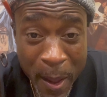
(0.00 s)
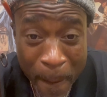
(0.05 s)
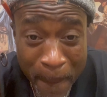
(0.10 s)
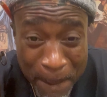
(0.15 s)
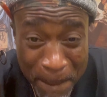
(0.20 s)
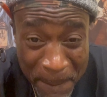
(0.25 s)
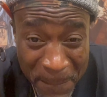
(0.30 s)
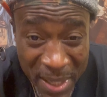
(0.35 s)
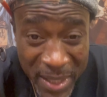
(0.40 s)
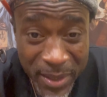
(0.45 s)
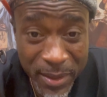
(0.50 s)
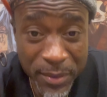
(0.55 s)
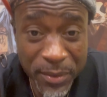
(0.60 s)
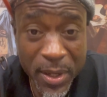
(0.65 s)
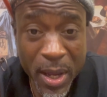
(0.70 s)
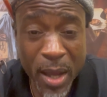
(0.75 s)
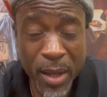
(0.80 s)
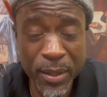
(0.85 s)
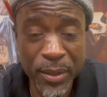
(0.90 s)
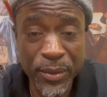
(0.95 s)
million
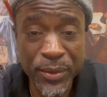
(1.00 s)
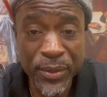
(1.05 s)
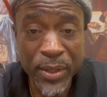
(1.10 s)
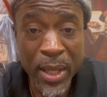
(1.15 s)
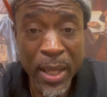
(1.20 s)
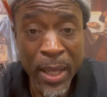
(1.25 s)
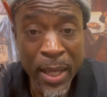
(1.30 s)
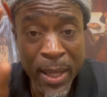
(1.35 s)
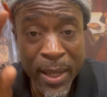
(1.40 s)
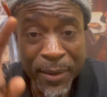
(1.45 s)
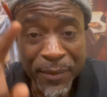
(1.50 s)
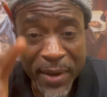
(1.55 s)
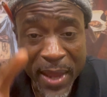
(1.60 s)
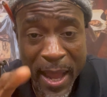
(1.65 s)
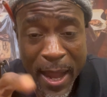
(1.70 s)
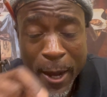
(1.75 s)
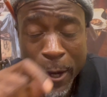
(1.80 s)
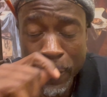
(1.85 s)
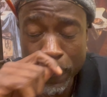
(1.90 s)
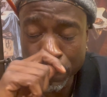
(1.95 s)
dollars.
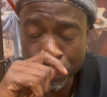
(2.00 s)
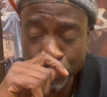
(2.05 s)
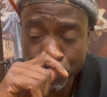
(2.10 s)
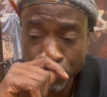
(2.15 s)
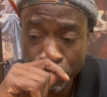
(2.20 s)
Now,